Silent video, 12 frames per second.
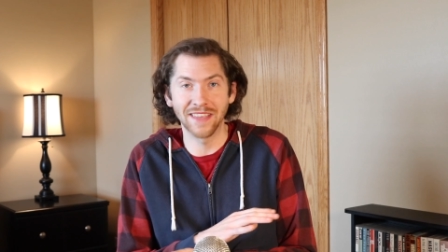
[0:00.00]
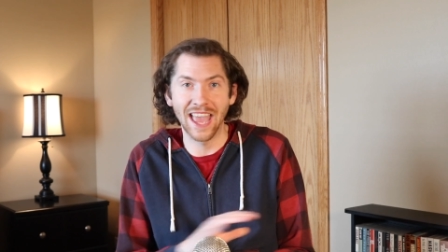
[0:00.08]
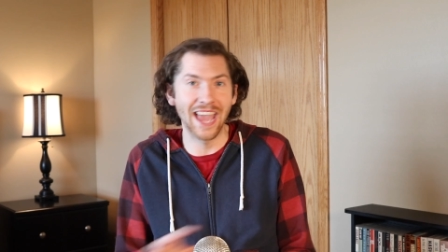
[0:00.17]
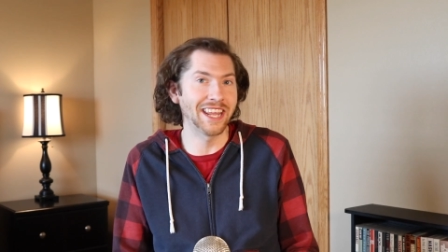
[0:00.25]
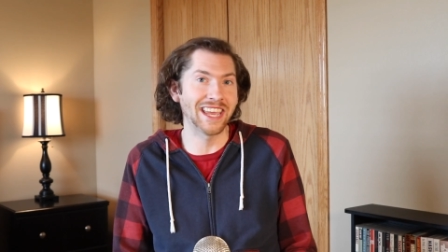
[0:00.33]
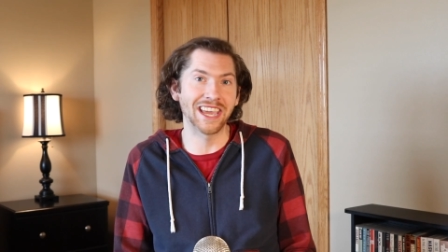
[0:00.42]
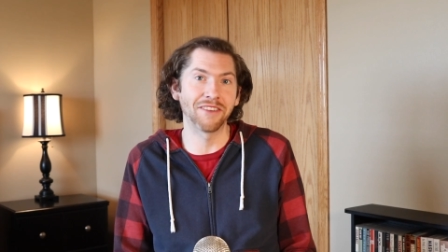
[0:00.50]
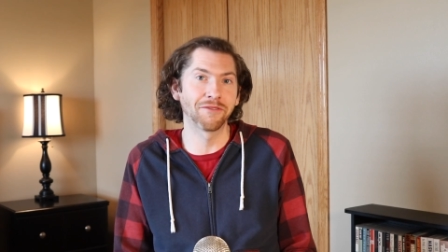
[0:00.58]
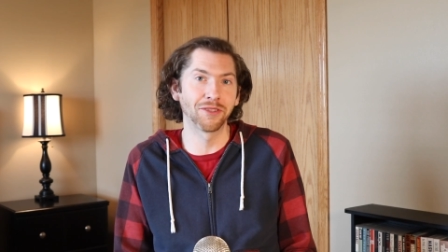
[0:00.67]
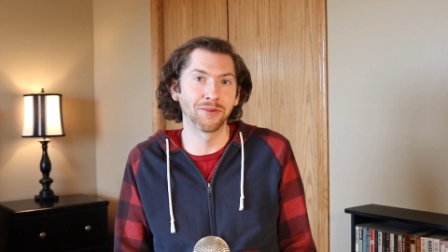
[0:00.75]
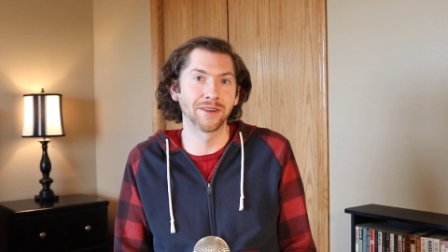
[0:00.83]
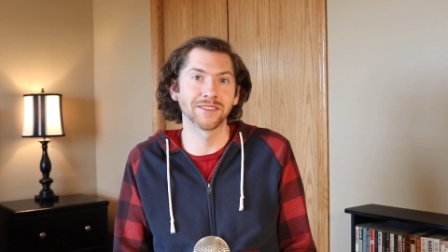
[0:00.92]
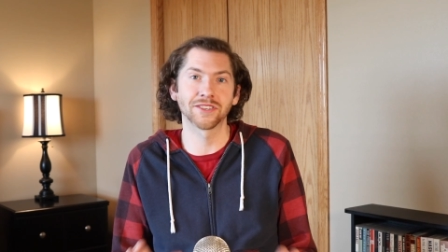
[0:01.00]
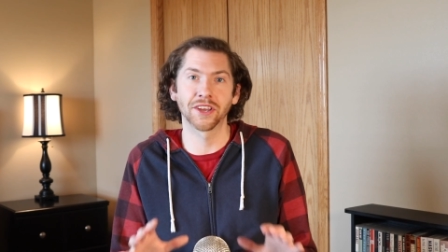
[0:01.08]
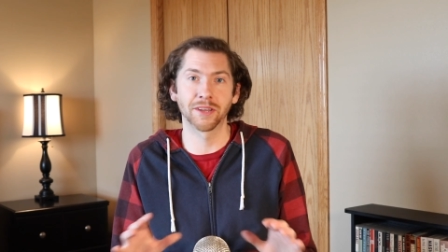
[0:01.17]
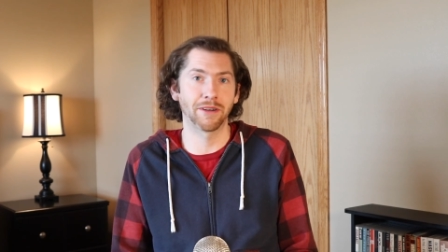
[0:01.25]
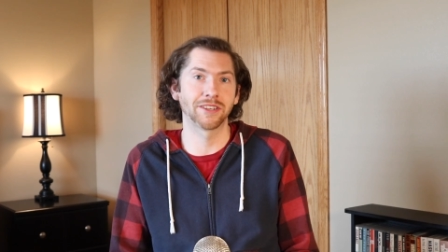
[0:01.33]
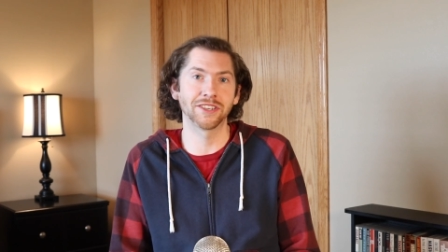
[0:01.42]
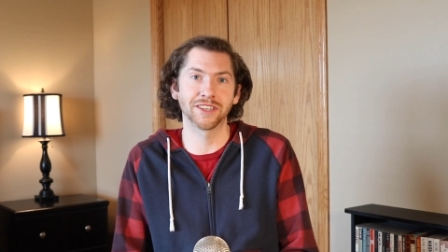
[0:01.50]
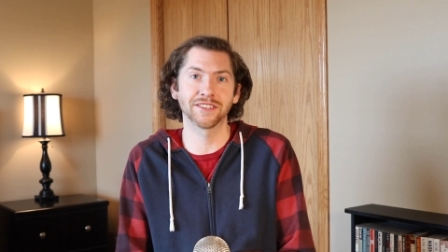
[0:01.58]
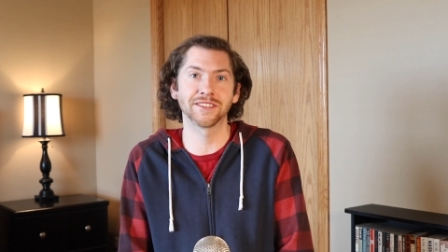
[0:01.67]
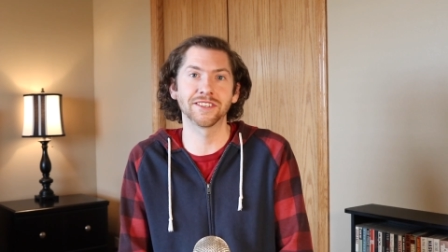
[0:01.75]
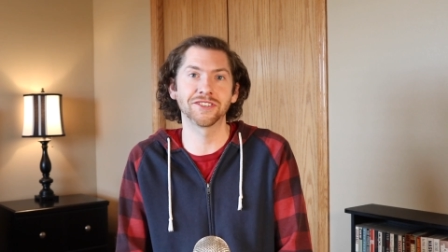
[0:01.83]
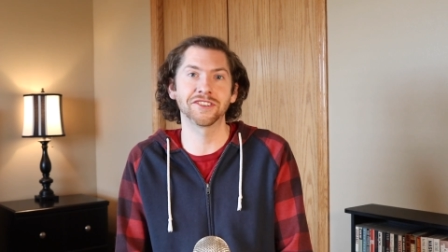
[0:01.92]
any influence on the budget
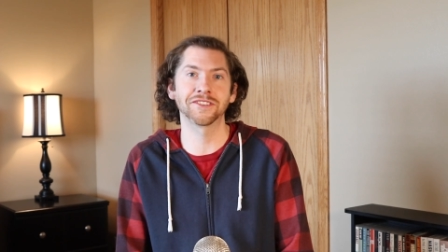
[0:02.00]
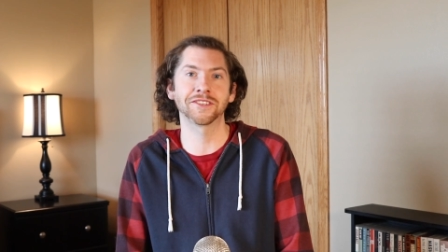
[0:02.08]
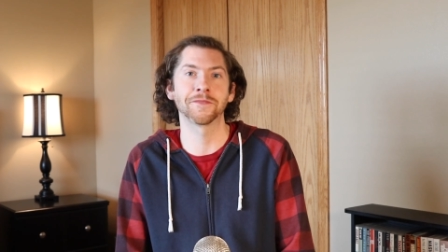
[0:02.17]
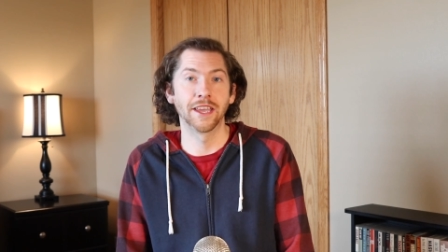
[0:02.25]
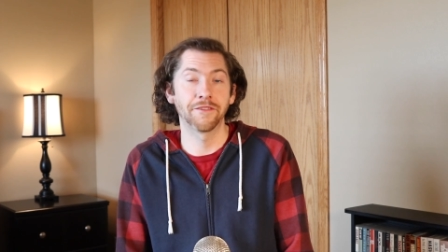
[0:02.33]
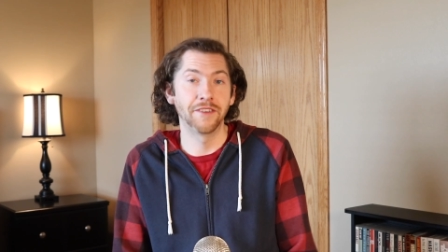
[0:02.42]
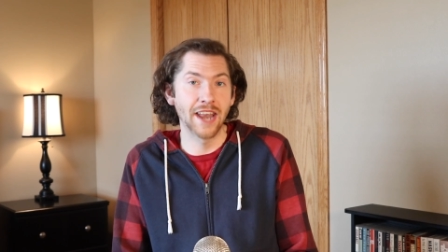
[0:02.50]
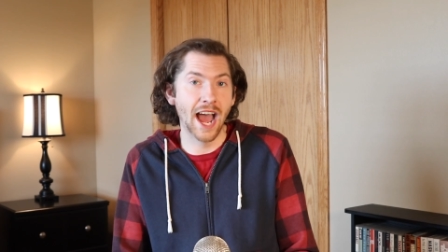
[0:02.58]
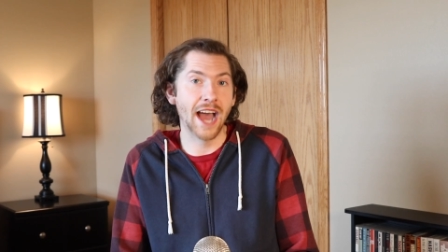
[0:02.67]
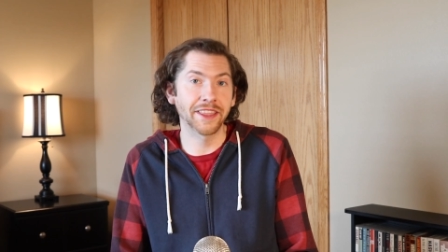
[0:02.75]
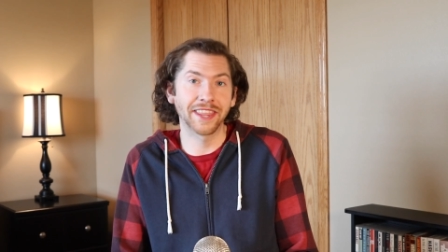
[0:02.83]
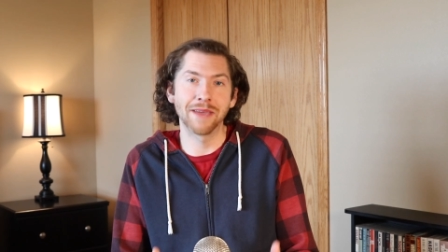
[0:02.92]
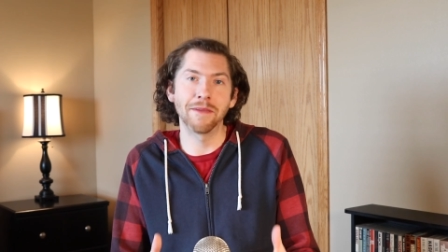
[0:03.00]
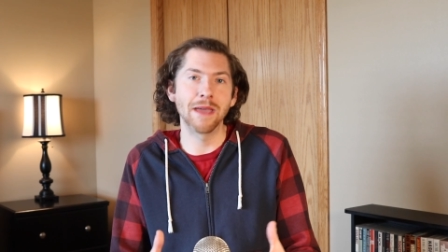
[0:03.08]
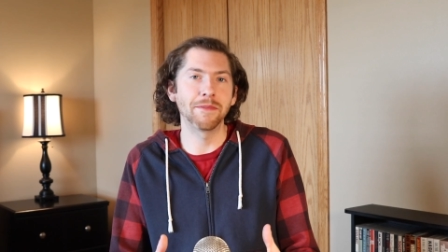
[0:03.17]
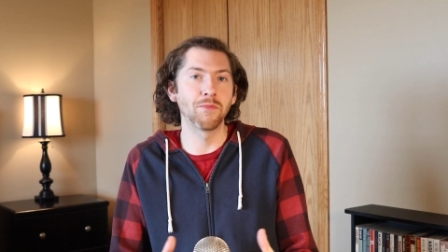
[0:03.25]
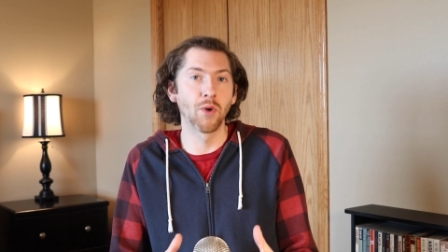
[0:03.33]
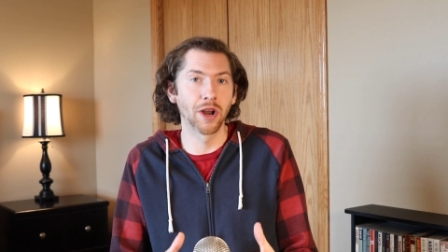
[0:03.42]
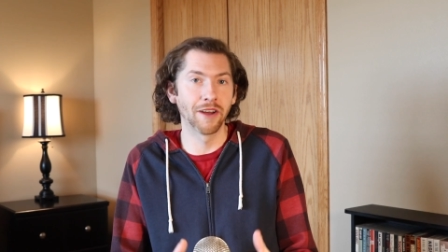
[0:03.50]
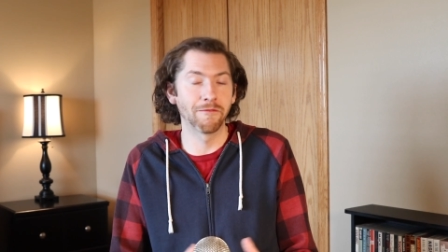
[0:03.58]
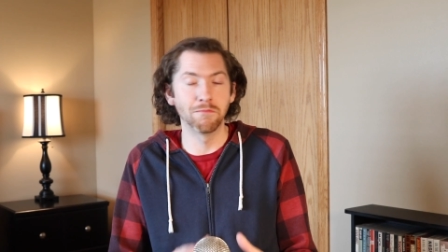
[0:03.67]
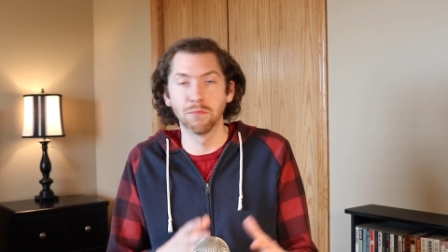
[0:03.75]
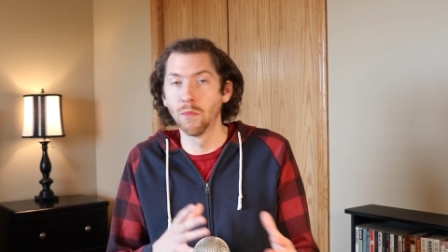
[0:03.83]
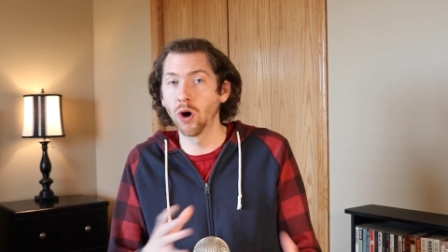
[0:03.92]
decisions? If not, they may be one
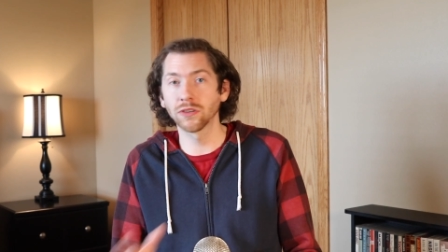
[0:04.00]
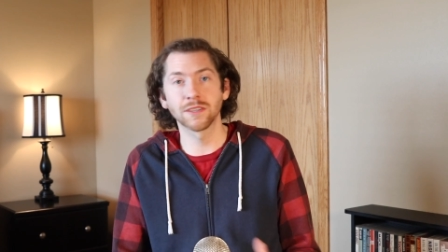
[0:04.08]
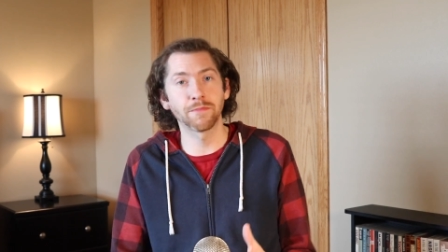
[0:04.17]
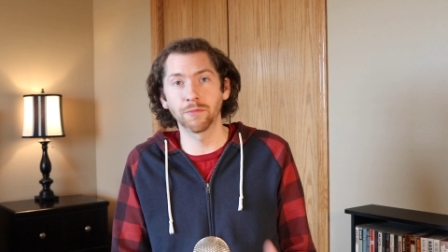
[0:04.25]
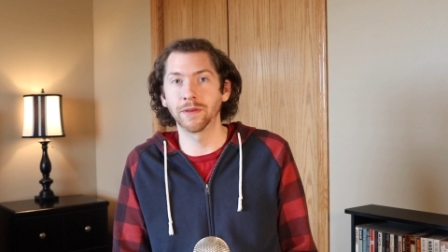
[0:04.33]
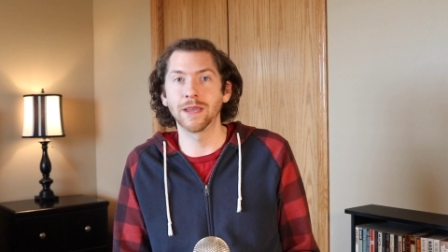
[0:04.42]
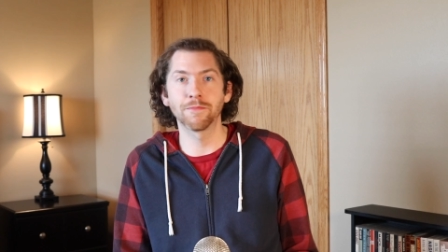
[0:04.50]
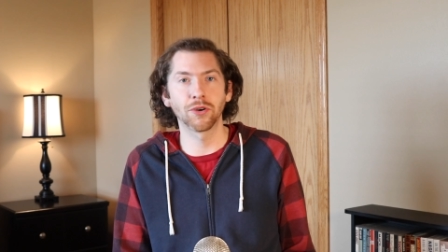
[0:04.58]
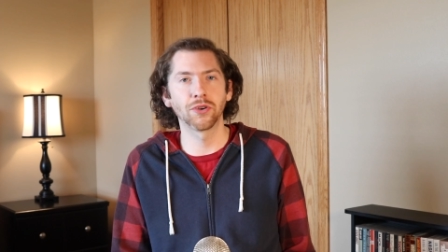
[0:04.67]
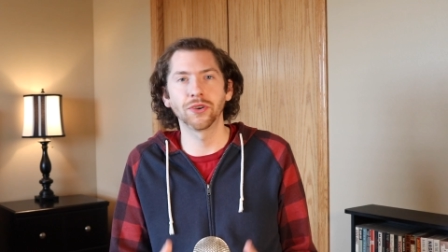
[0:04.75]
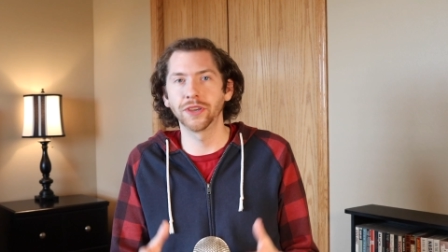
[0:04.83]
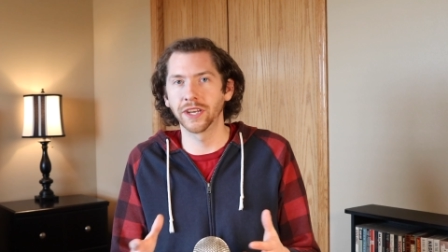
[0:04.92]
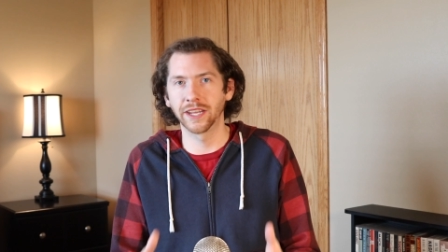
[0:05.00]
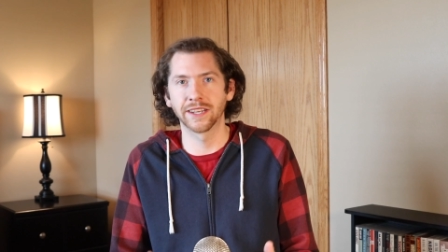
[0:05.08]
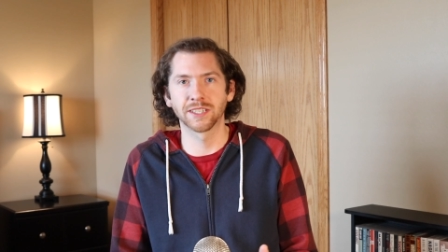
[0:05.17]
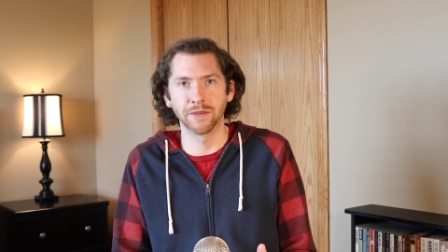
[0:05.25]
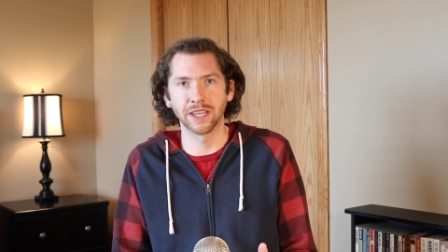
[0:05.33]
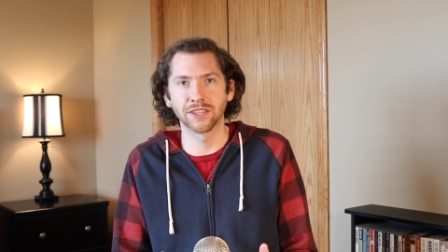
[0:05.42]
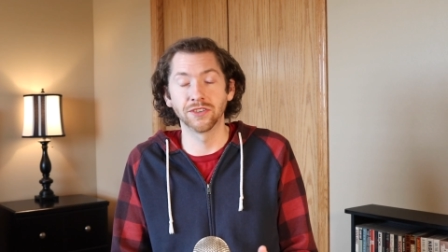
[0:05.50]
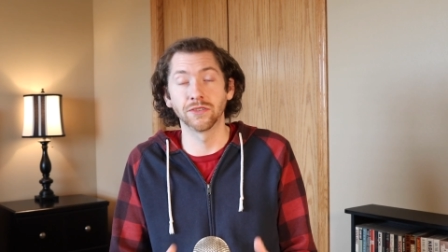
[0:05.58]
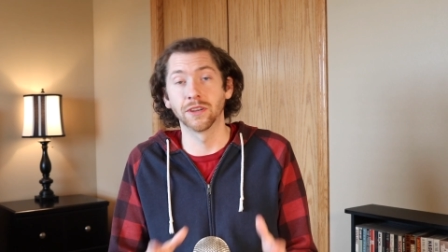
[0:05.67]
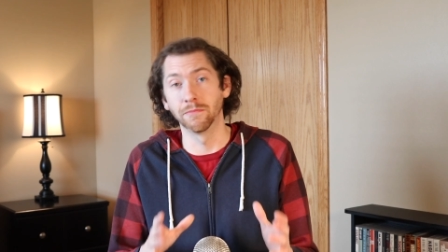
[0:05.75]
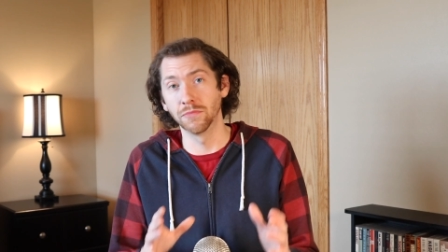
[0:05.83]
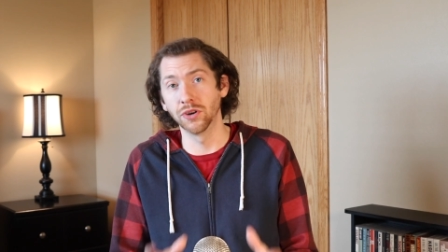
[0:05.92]
of multiple people who you need to speak to
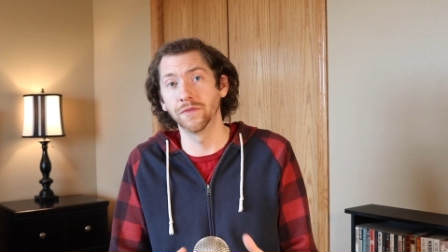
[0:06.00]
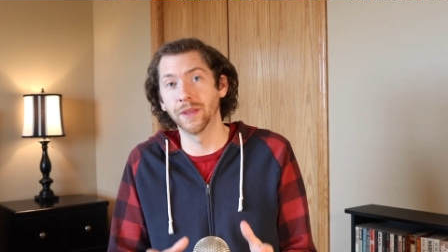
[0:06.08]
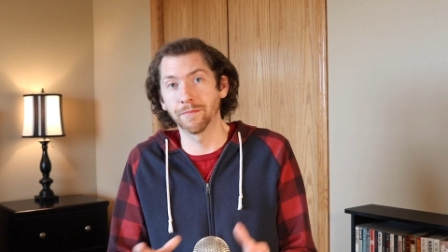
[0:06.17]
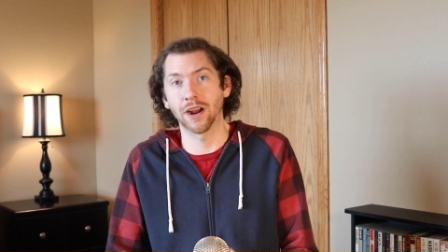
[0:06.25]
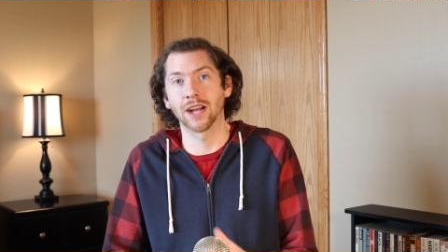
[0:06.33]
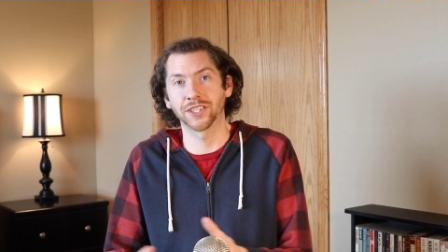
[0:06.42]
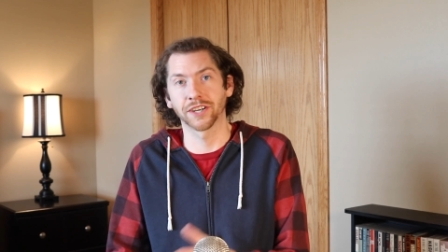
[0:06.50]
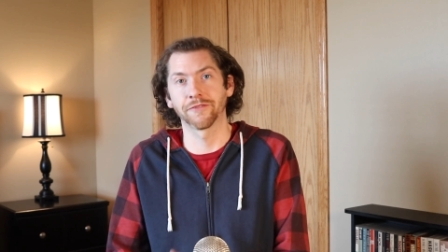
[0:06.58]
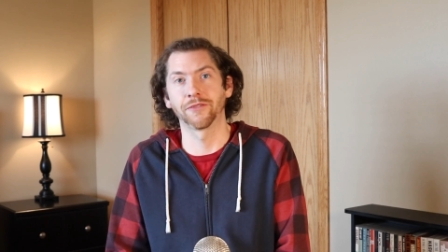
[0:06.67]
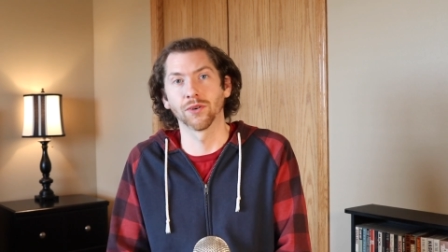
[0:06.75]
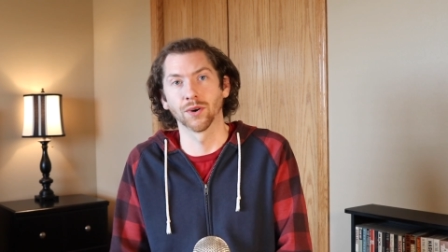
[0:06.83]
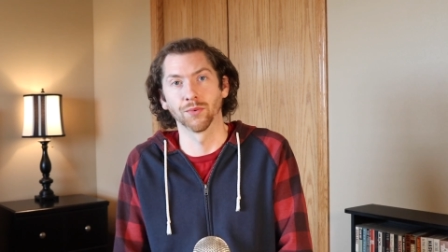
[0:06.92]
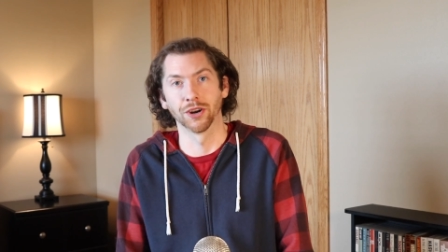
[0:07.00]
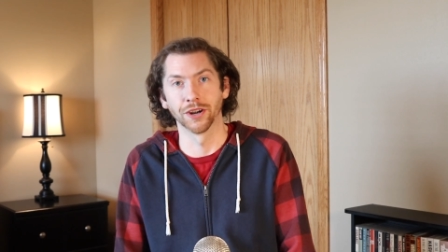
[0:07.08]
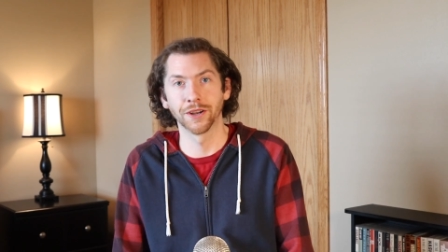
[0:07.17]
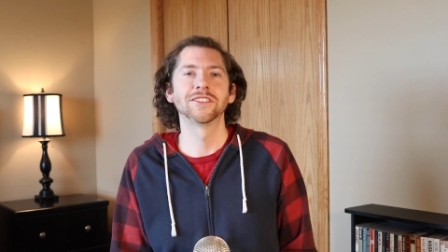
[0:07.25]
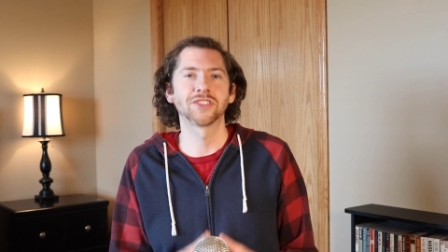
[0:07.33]
to move the project forward.